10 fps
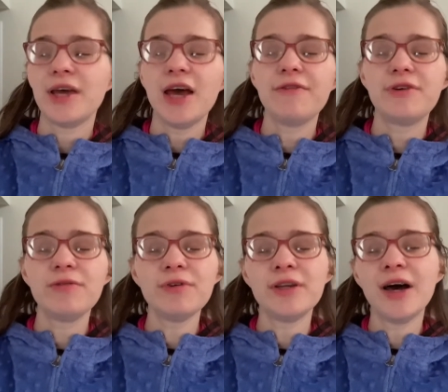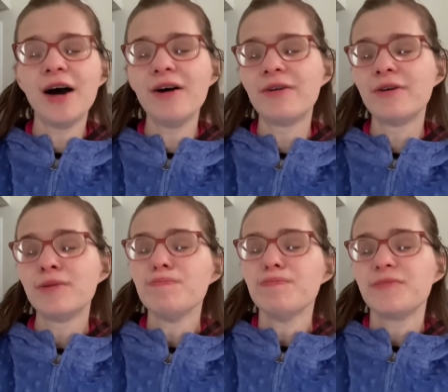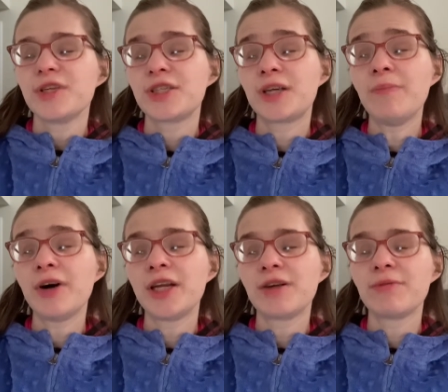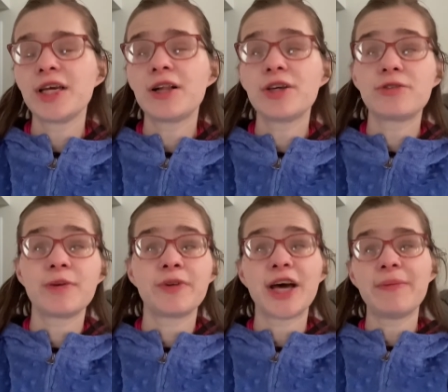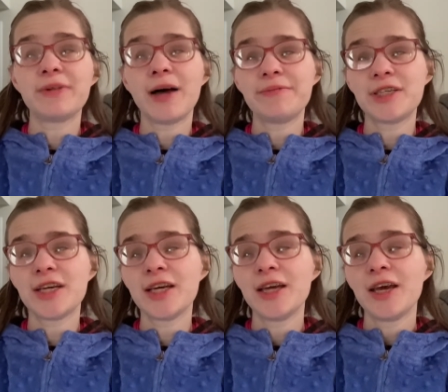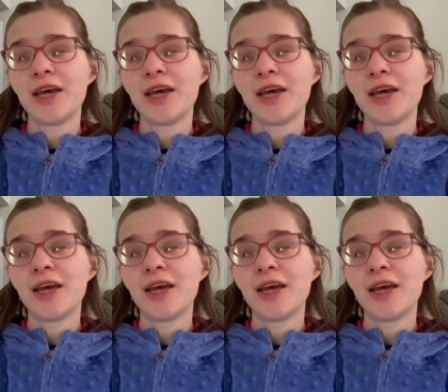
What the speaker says: if you know someone and you're really close to them with epilepsy,